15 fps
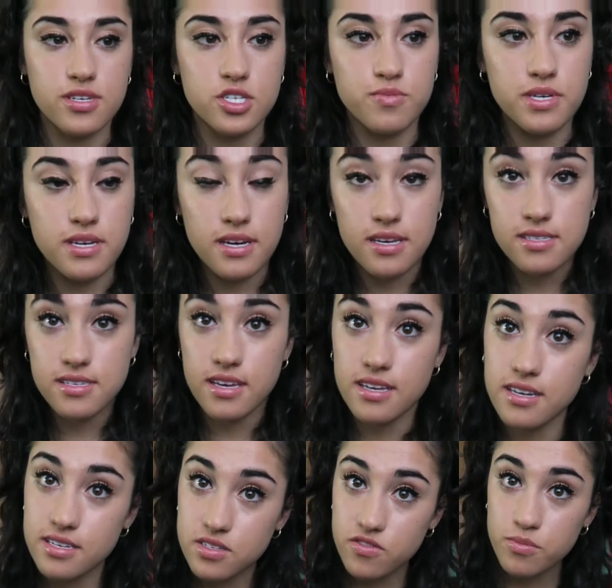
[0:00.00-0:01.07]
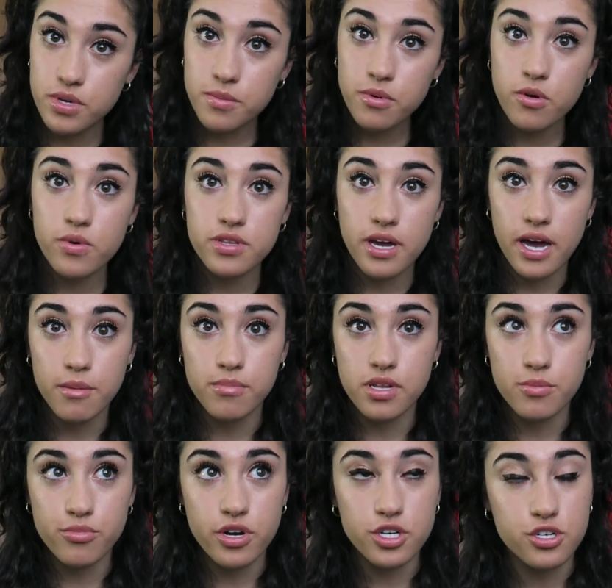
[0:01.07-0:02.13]
just because it is for people with high
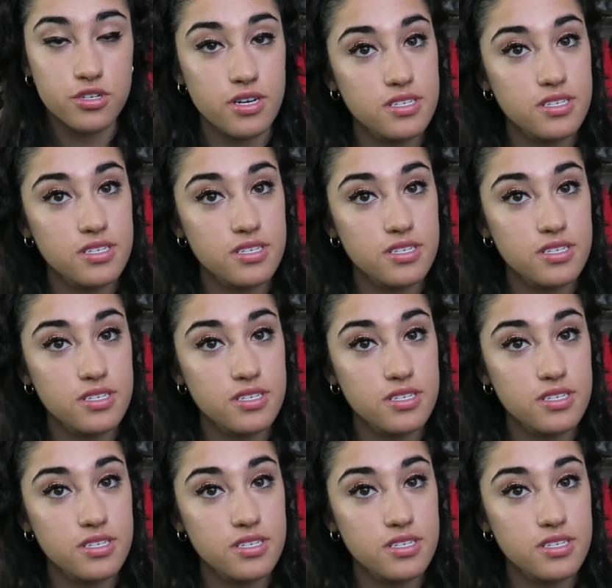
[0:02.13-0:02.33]
blood pressure.